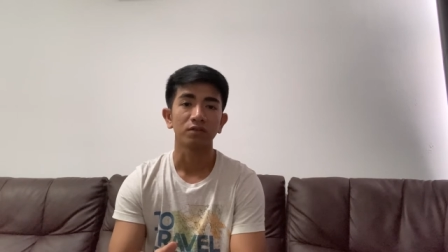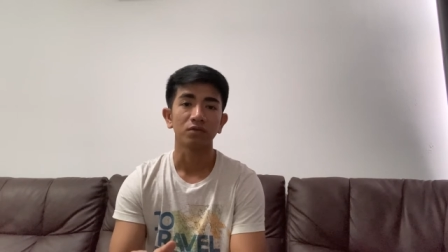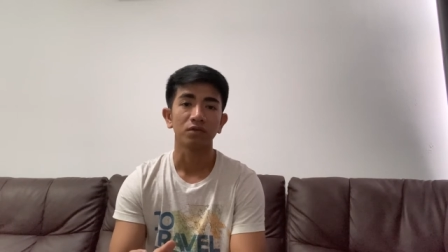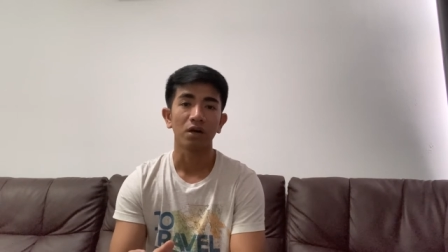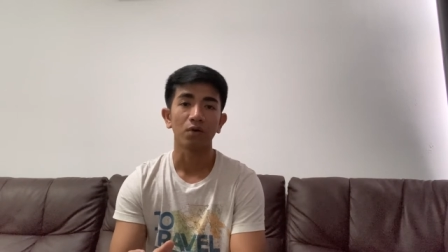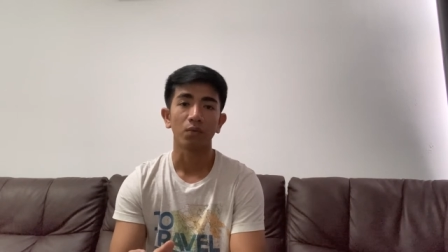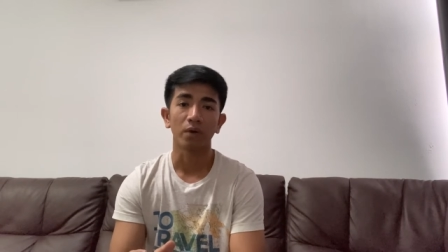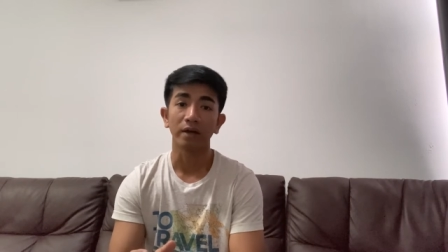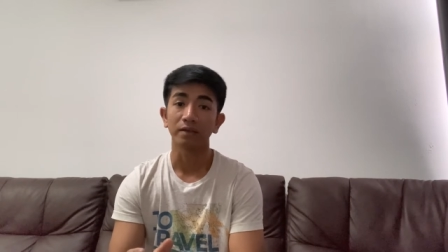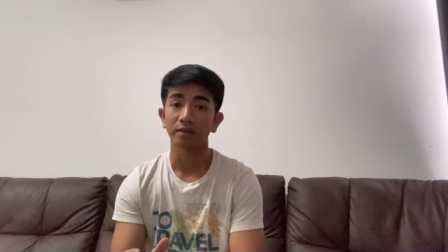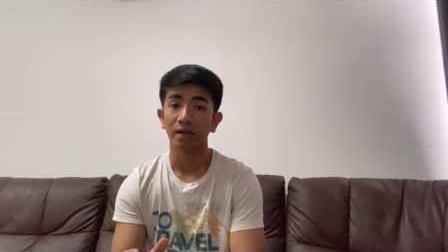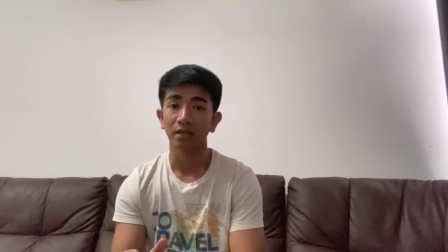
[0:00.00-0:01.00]
to their
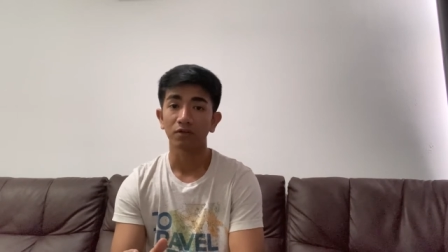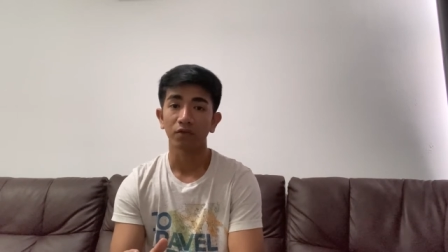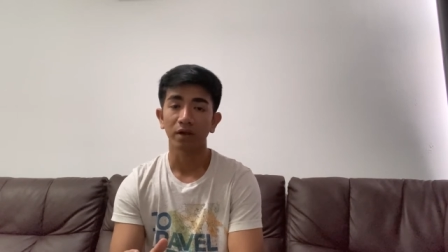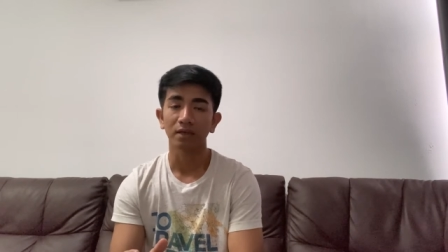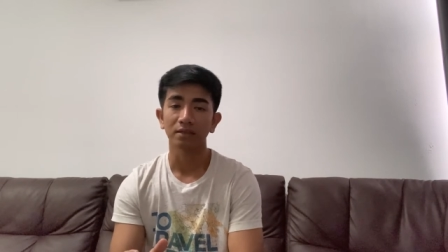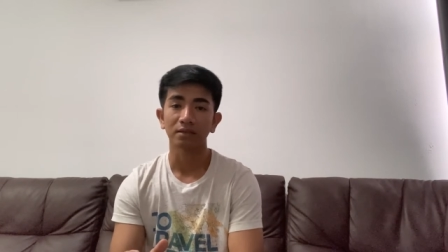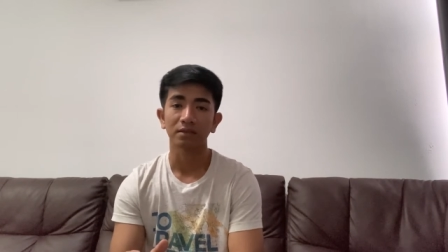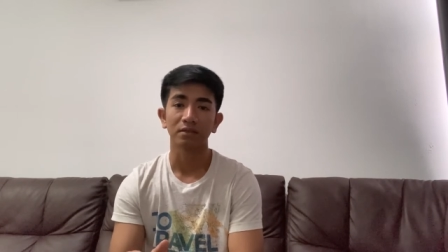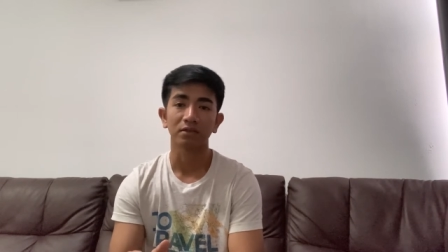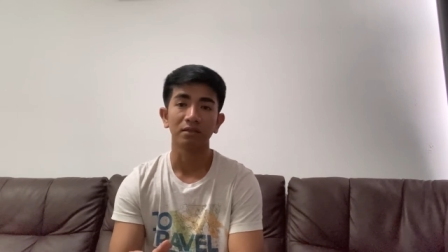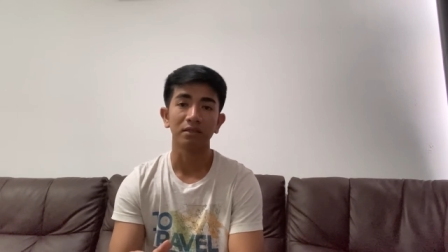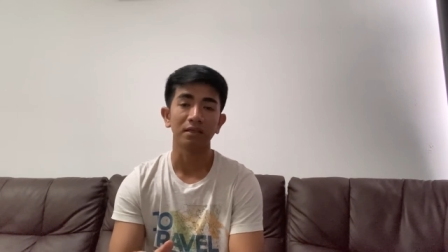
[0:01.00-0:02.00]
right side face,
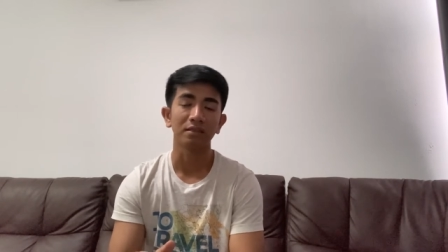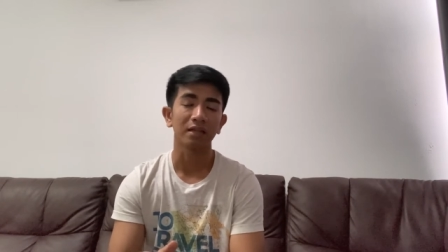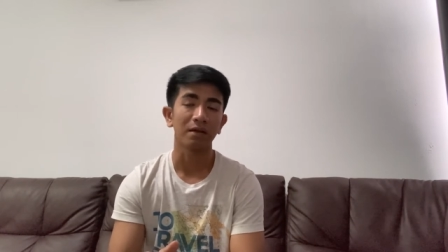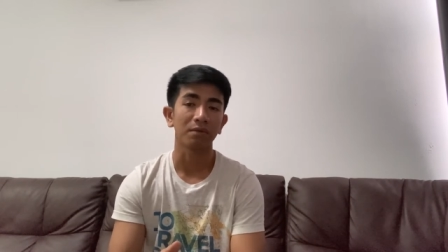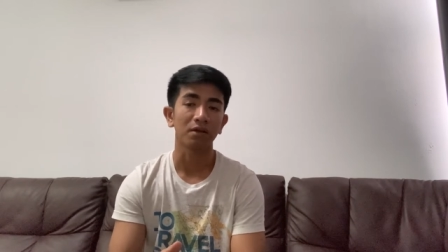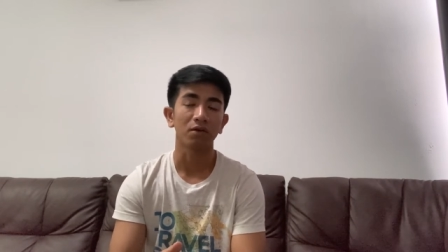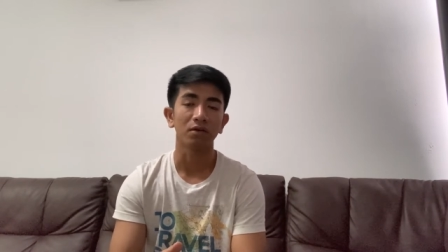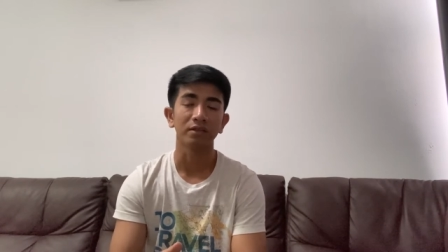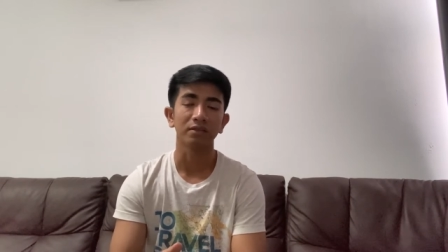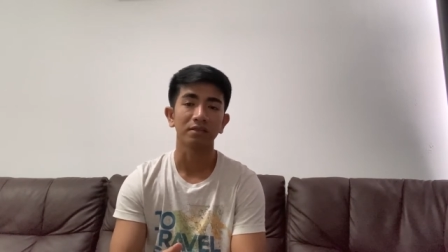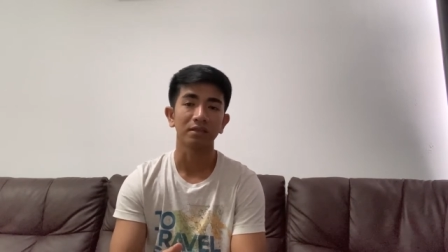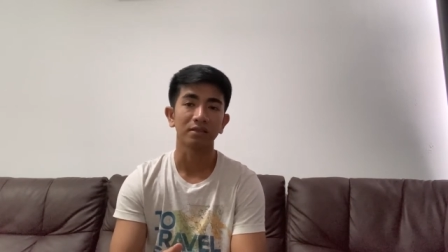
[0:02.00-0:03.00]
the Islamic holy
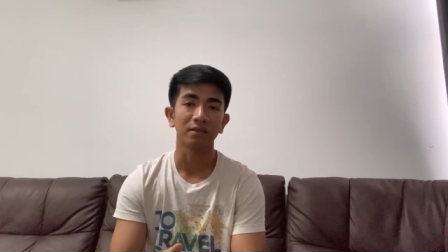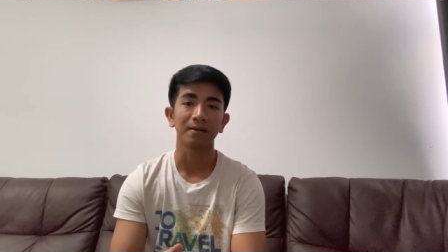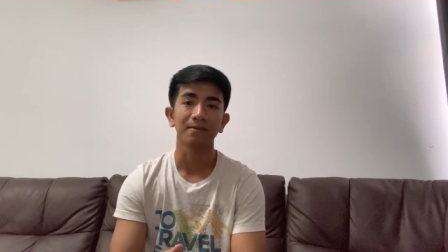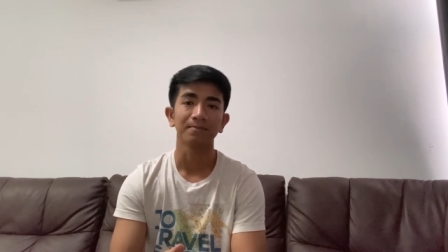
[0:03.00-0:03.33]
city.